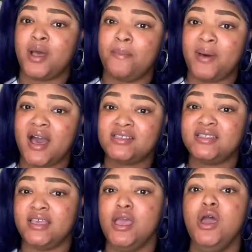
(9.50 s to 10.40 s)

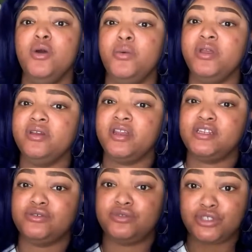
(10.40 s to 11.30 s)
unboxing. We are gonna
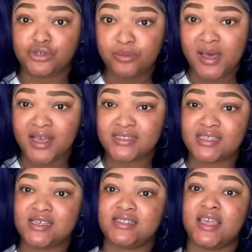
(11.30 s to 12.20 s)
do two
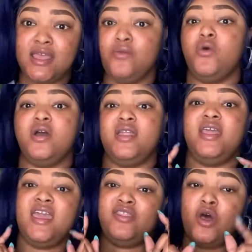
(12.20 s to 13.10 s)
boxes in one.
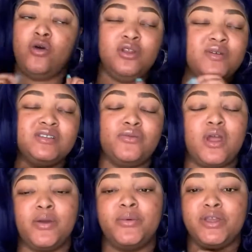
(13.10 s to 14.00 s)
And the only reason
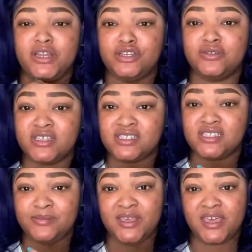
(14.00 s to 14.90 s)
why we're gonna do this
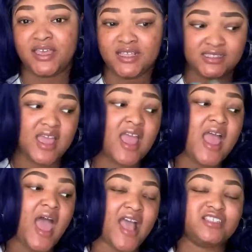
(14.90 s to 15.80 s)
is because
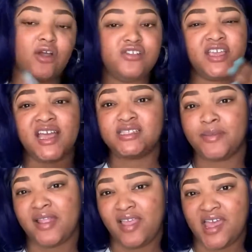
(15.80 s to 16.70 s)
I told you guys in
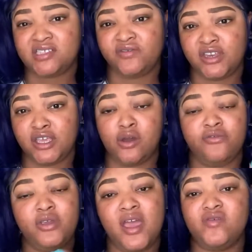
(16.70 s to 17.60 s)
my last video,
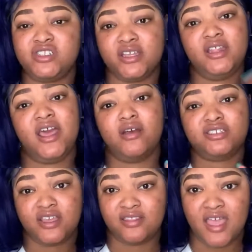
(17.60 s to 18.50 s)
if you haven't checked it out,
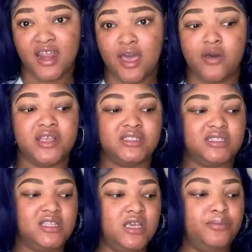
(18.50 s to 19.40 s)
check that out. It's
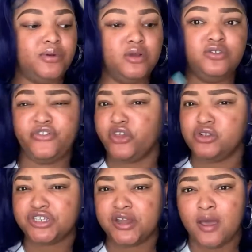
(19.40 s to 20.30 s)
the
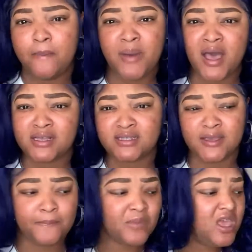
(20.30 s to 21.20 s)
Profusion
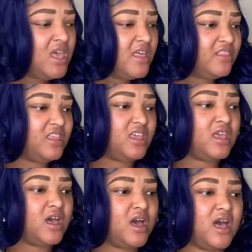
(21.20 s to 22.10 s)
unboxing,
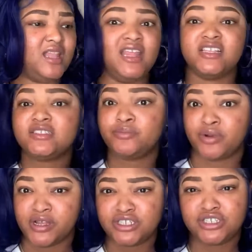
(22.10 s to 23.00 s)
the Let's
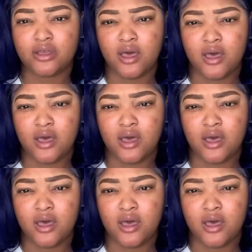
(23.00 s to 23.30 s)
Brunch